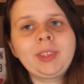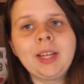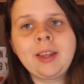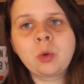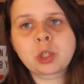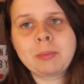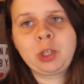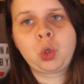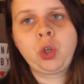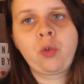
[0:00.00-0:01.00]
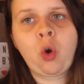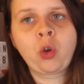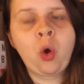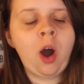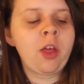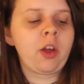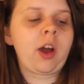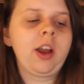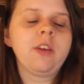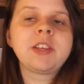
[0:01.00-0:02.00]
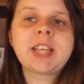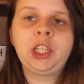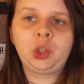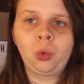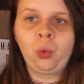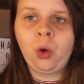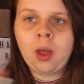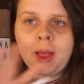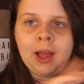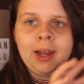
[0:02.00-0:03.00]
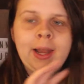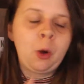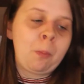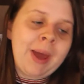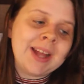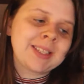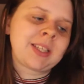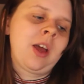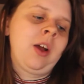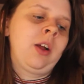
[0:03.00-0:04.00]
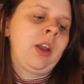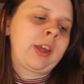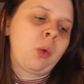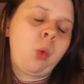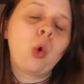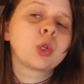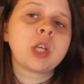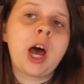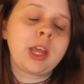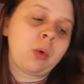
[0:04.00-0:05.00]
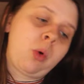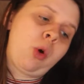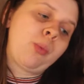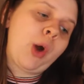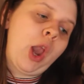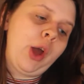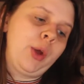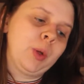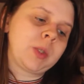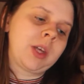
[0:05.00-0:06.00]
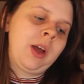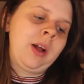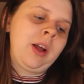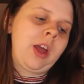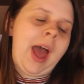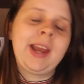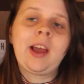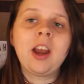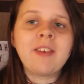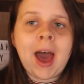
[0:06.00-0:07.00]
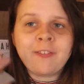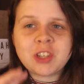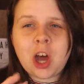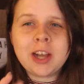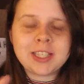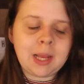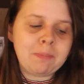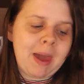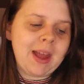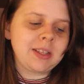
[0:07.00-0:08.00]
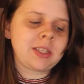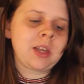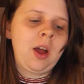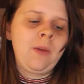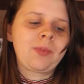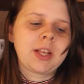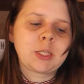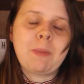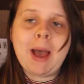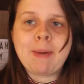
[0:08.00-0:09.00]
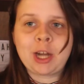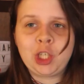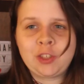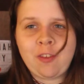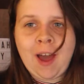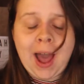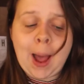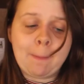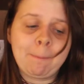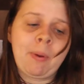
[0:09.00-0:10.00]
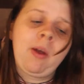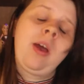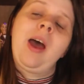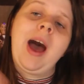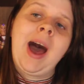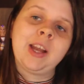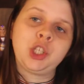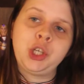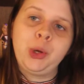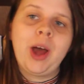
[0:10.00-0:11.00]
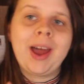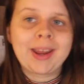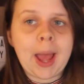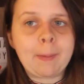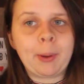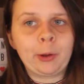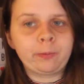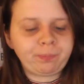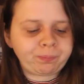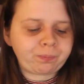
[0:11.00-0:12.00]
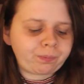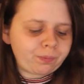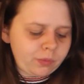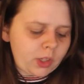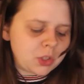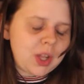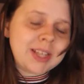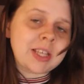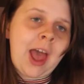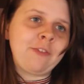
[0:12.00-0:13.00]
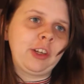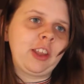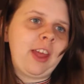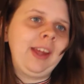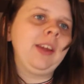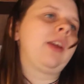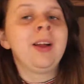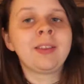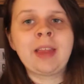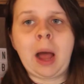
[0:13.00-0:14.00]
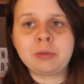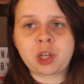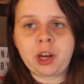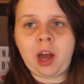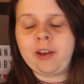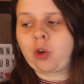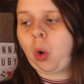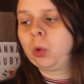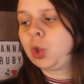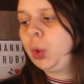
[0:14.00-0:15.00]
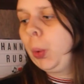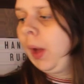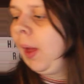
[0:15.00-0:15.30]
And then also make sure you've got your other kind of essential little bits, like your water, your warm clothes, any kind of advertising bits, spare batteries for that amp, and a tuner and a capo. So that's everything. Now I'm just going to kind of go on to